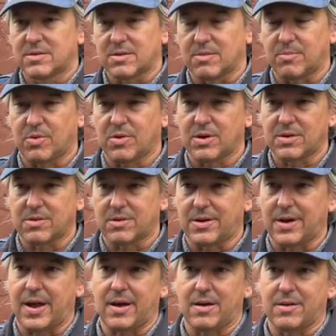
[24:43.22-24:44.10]
The
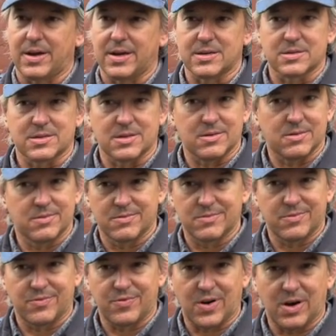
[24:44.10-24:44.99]
boiler now has a
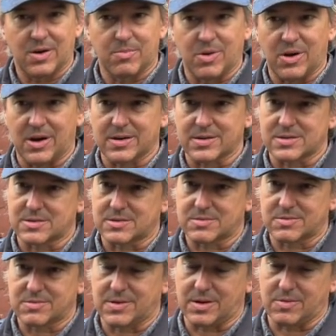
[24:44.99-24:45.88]

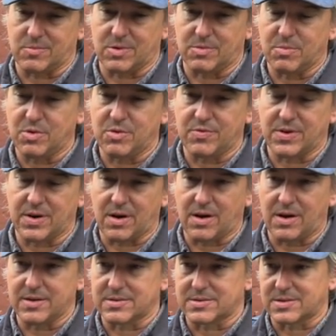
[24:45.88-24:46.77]
firebox, and we're moving
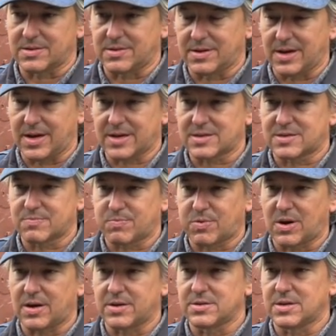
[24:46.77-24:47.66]
on to the next
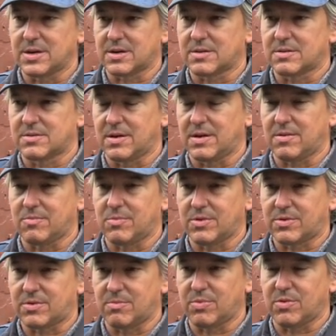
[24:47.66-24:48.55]
project
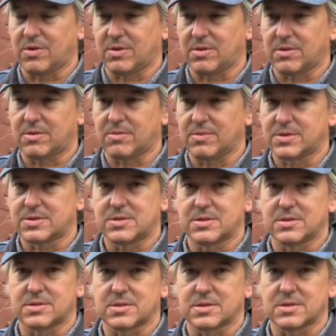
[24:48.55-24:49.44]
with the boiler, which
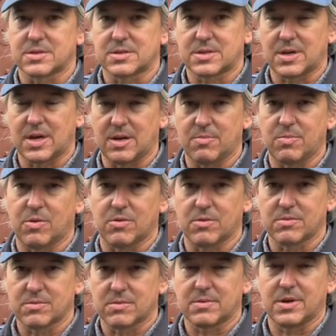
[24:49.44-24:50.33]
is the
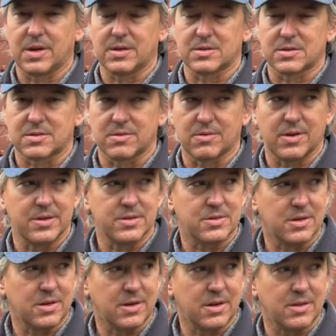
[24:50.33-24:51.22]
stable
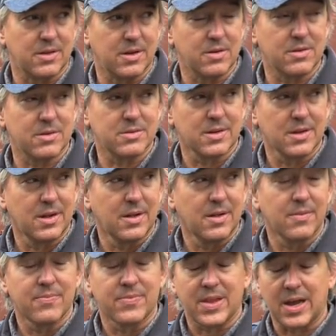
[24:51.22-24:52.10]
installation, and
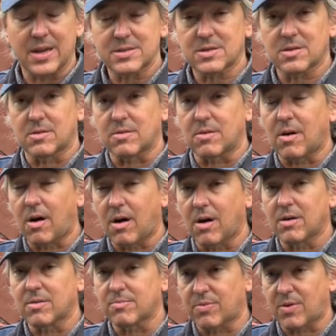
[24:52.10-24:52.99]
that's a
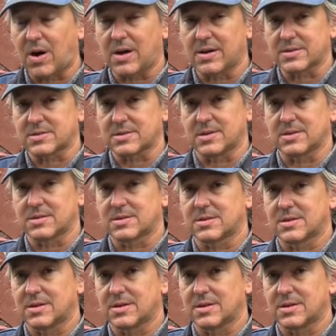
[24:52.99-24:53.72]
long process.